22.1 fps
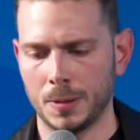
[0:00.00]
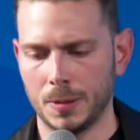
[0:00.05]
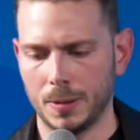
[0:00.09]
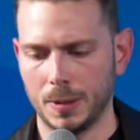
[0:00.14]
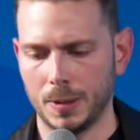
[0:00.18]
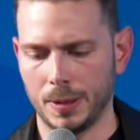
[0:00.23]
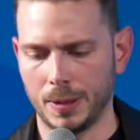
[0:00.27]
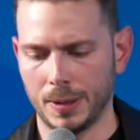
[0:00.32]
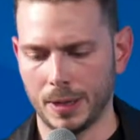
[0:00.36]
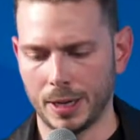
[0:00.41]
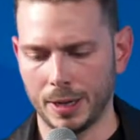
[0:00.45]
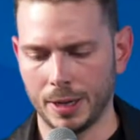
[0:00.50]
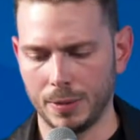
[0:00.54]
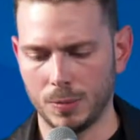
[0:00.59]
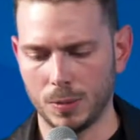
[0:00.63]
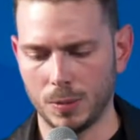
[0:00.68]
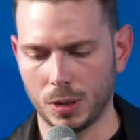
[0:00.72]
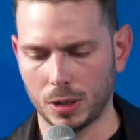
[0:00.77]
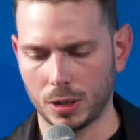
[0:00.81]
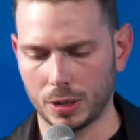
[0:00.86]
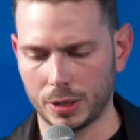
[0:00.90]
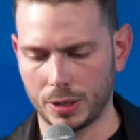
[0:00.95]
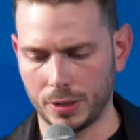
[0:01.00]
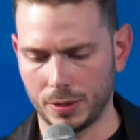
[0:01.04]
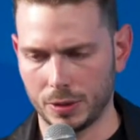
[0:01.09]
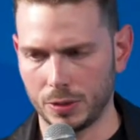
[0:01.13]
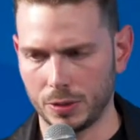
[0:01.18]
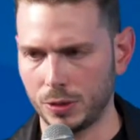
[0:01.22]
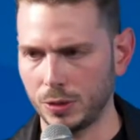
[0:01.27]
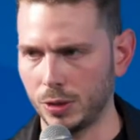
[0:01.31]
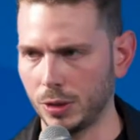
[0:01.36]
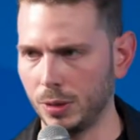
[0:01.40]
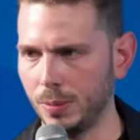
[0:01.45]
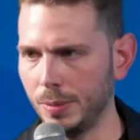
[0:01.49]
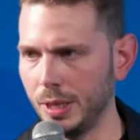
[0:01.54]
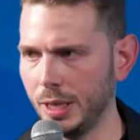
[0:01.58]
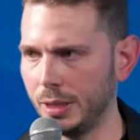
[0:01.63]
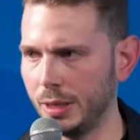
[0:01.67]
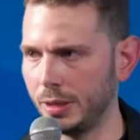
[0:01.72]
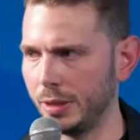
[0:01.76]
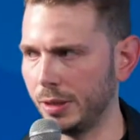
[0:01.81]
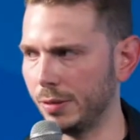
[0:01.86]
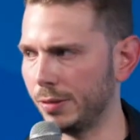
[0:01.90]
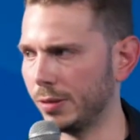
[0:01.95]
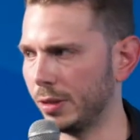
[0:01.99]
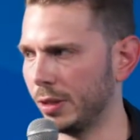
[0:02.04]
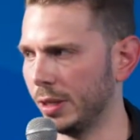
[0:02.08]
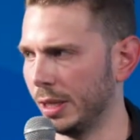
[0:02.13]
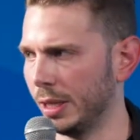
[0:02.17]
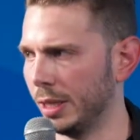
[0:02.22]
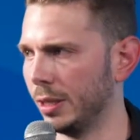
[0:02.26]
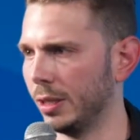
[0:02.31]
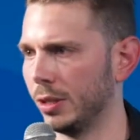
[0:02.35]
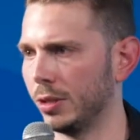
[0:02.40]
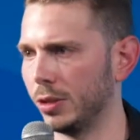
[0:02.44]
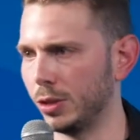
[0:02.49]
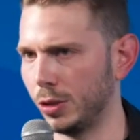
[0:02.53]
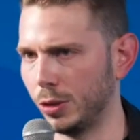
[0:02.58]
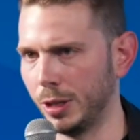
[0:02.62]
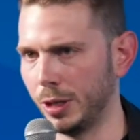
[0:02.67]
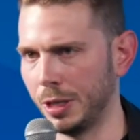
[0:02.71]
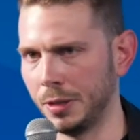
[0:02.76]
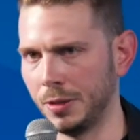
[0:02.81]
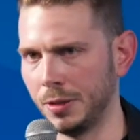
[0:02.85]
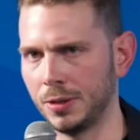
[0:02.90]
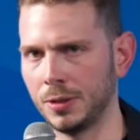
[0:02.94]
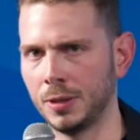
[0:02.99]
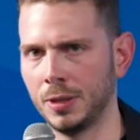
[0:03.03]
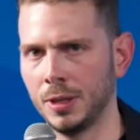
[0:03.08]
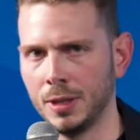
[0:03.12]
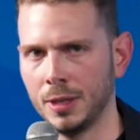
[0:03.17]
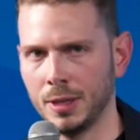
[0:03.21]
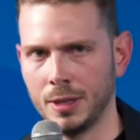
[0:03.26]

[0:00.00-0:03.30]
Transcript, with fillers: I had worked in so many different industries.